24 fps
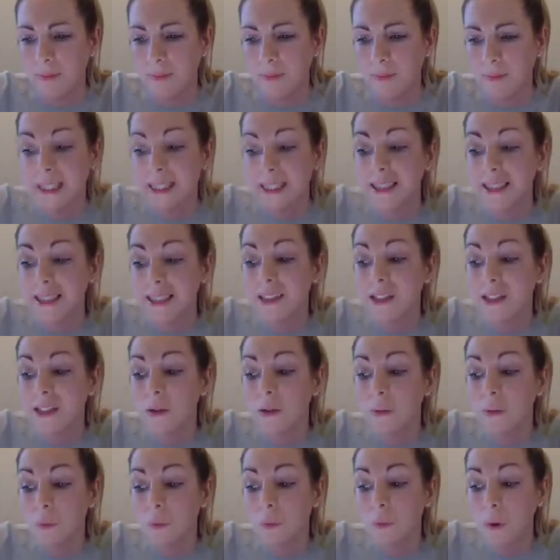Because it is
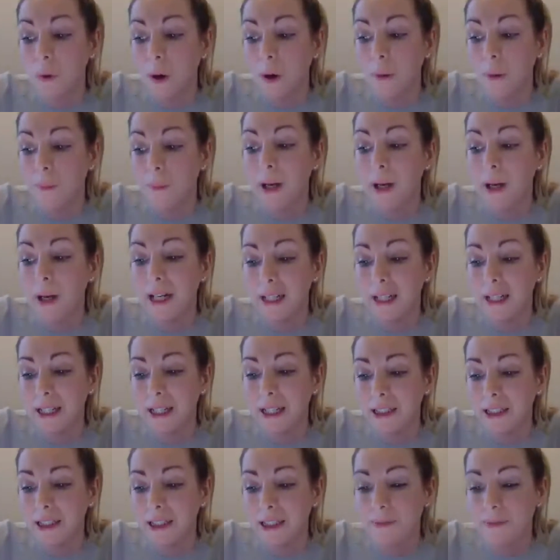what policemen say
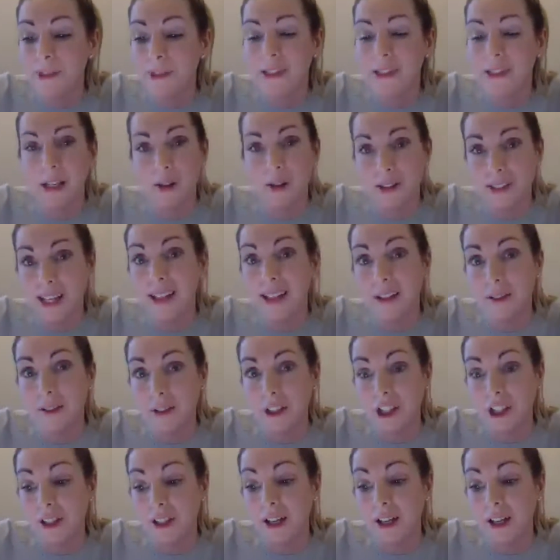on television
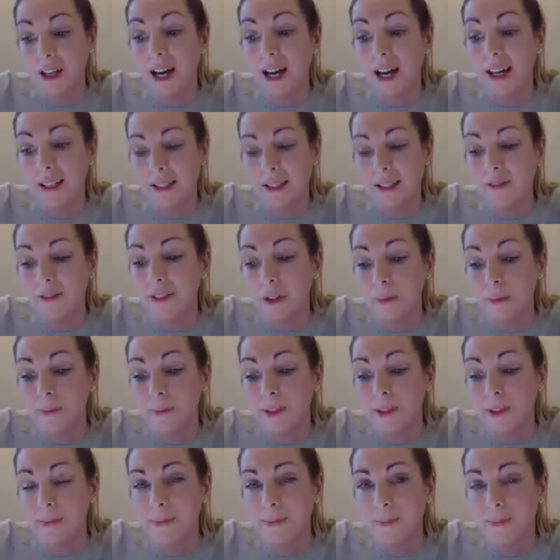and in
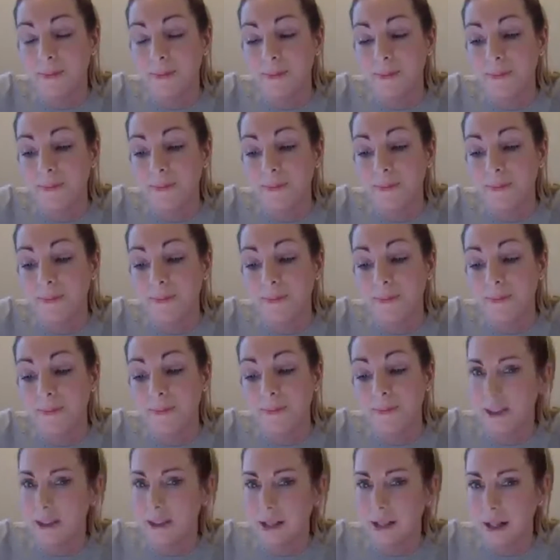films. Then
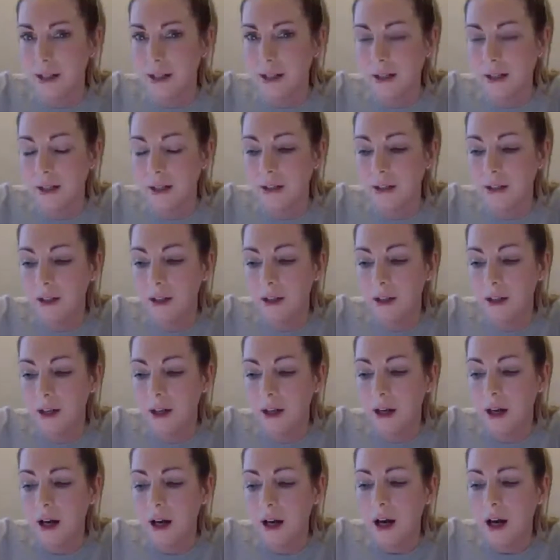he said,
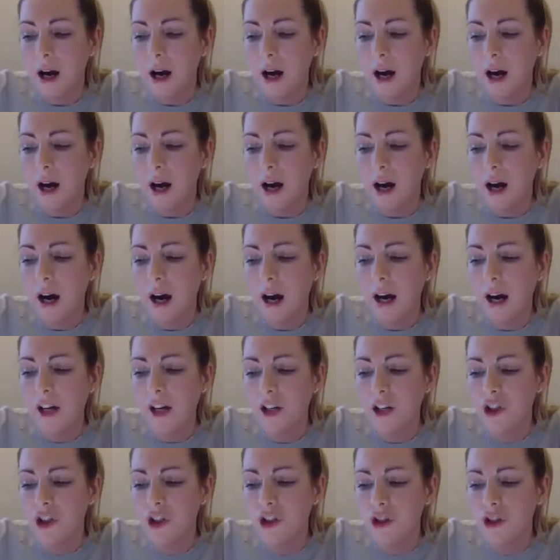"I
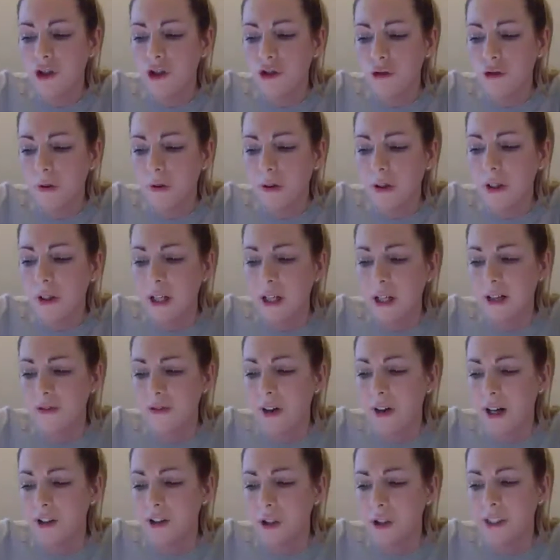strongly advise
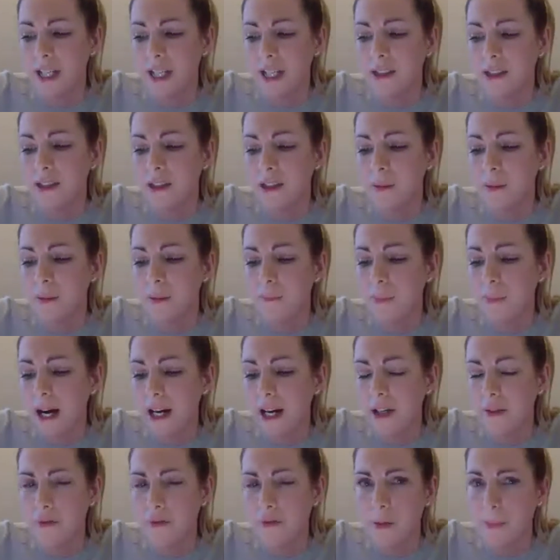you to get into the
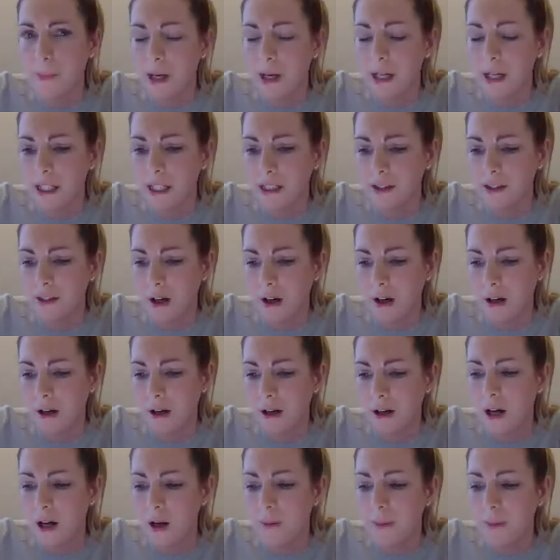back of the police
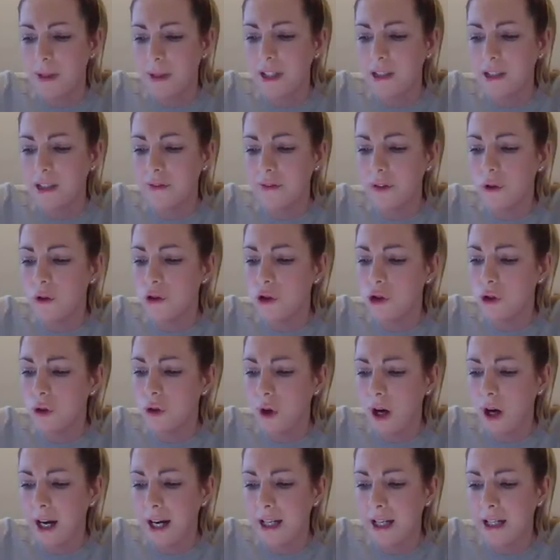car, because if you
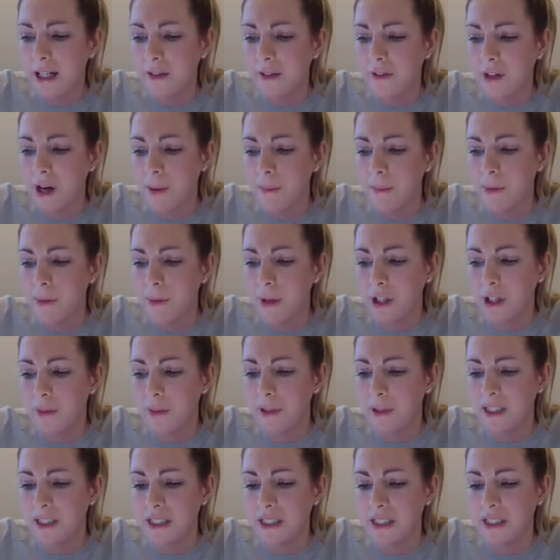try any of that
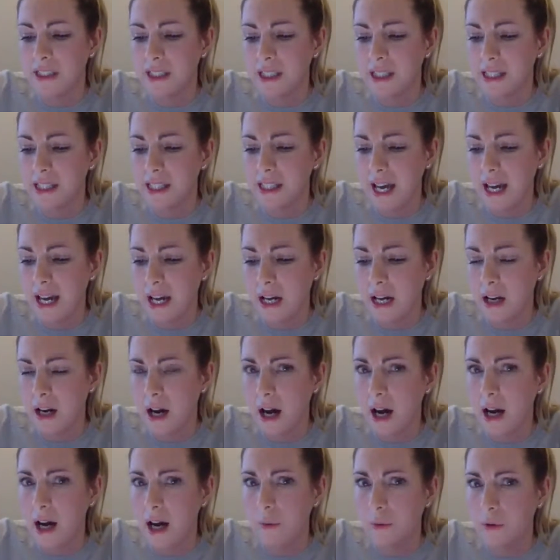monkey business again,
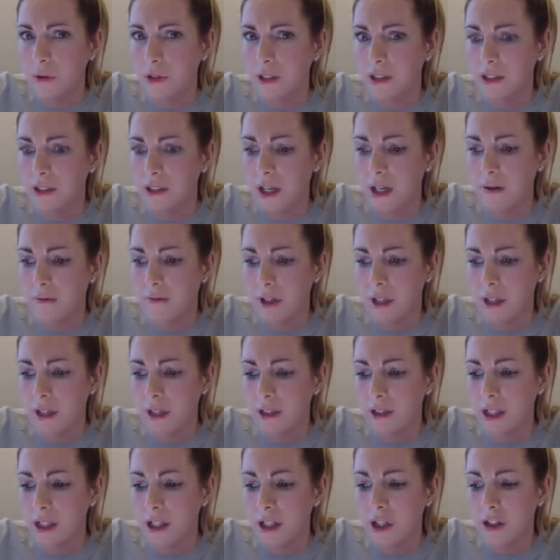I will
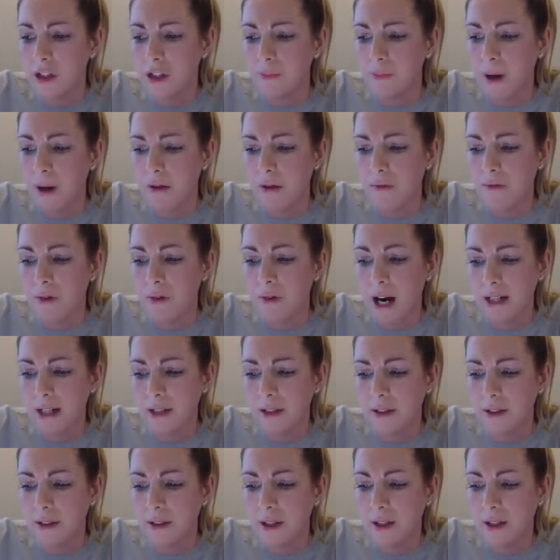seriously lose my rag.